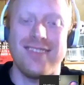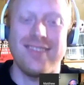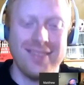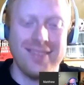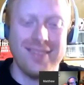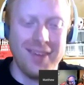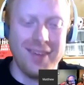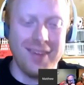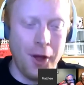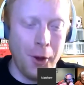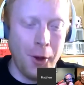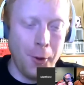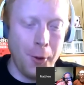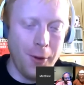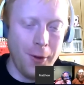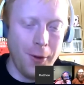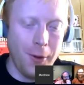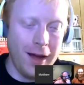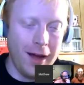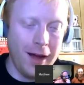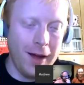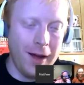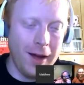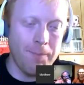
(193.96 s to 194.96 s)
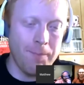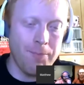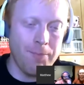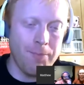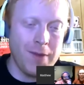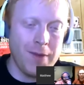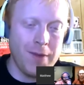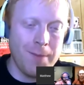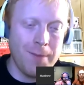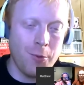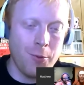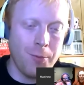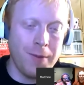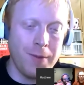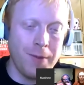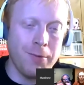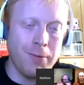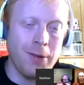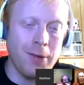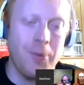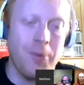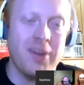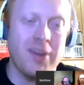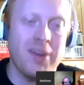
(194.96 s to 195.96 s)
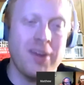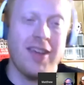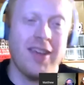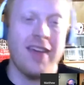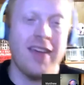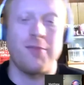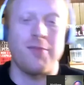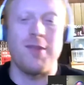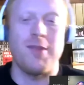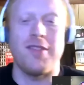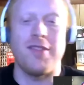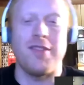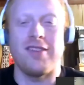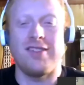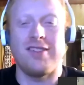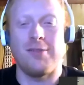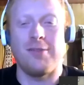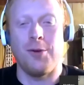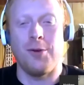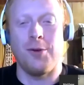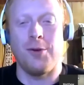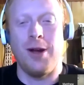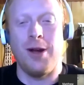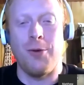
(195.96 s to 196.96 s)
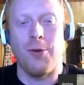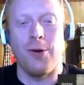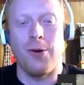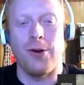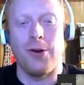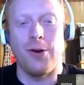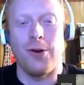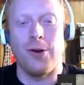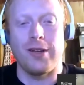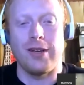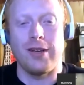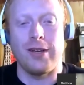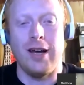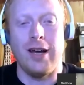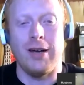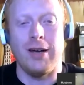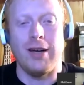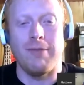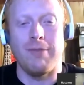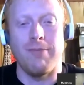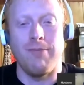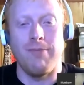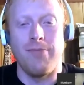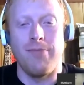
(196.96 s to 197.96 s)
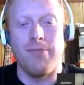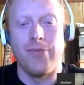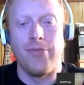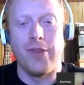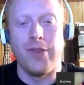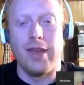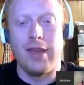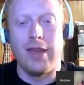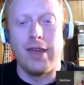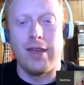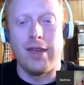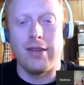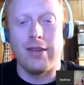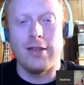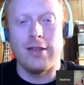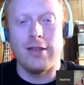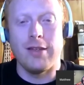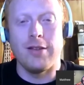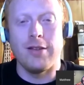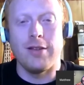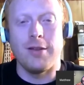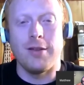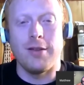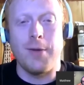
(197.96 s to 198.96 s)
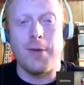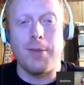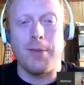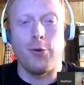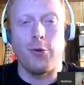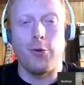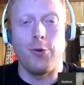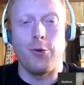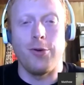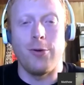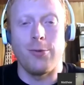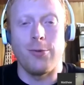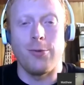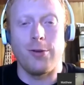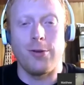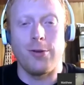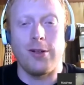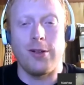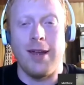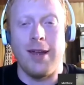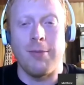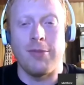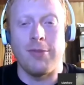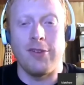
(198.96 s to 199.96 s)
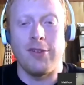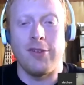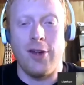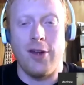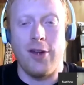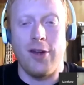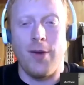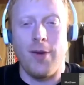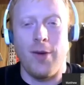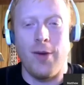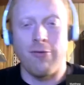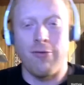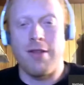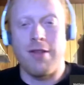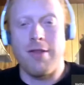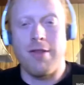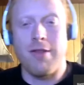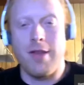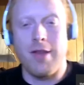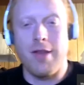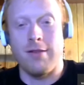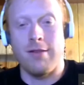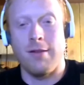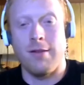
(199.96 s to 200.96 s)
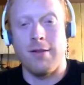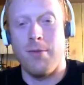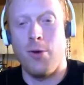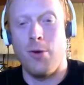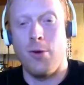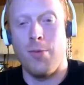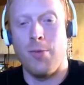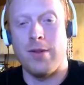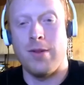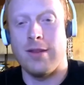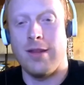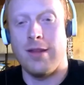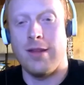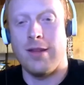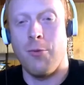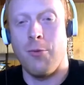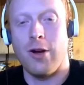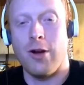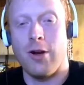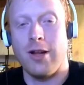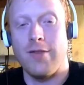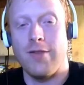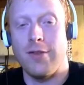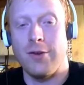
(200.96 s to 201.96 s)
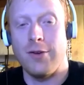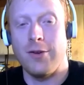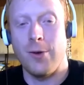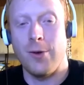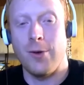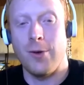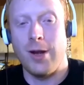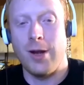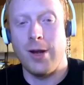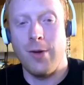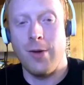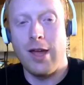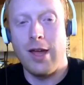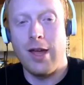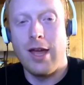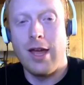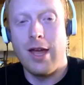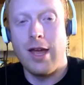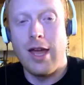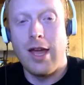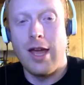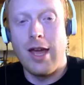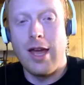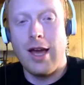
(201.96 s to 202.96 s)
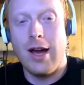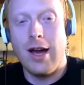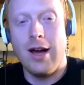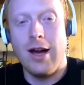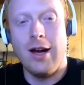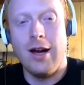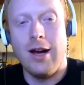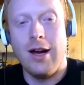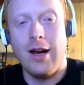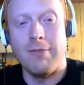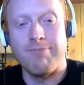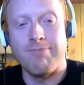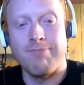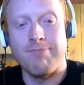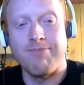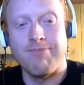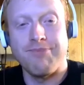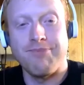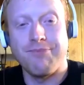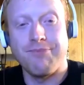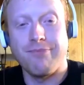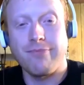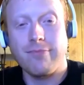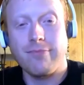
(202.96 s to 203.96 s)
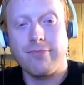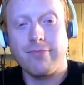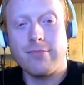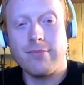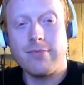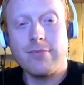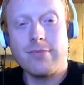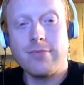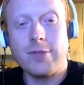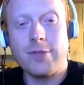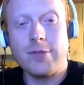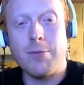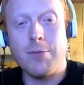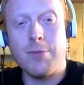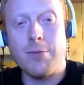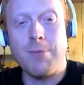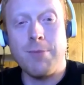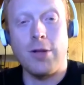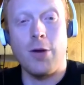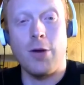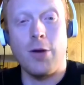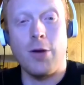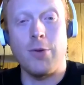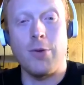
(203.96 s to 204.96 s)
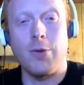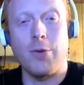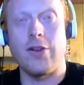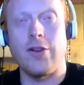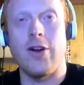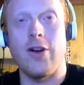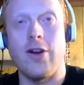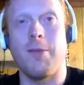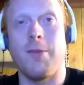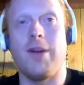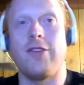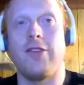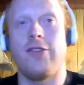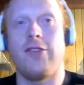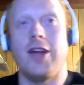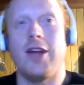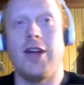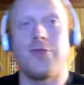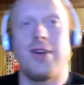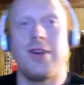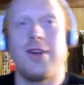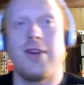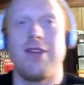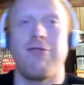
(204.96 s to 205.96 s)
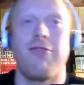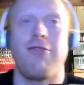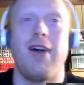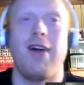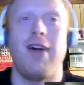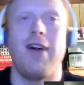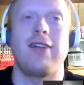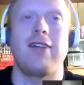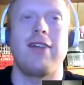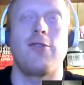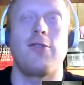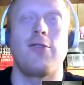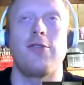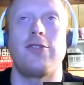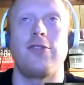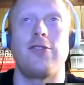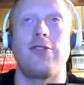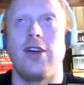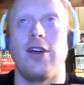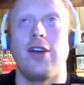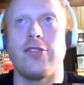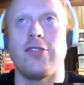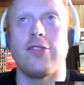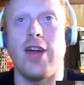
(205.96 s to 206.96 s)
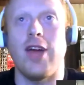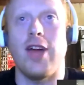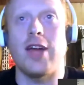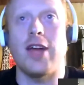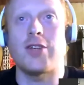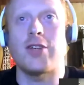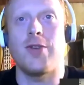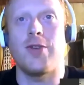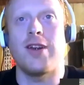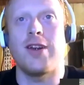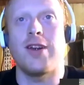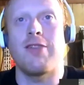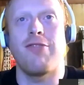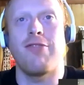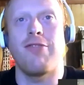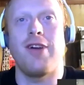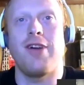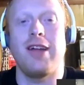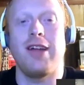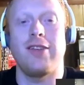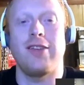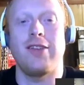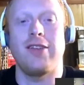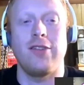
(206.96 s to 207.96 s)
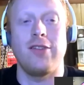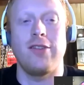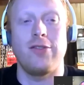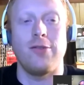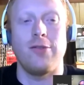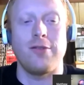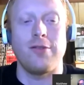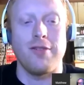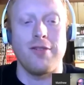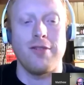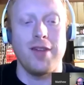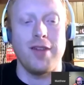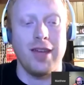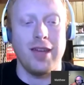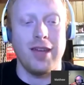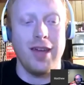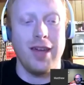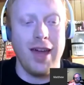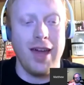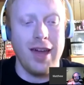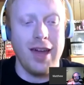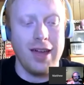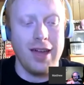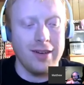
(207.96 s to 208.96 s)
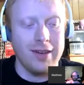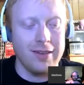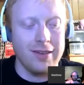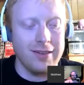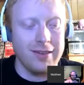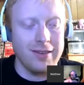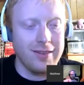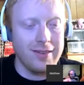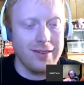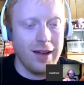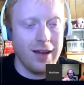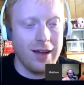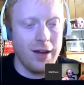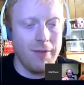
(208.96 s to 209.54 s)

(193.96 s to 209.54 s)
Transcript: so people always ask me this where I work. The people who don't claim to know everything the moment that they walk in the door, anyway. Um, People always talk about saturated fats versus unsaturated fats, that sort of thing. And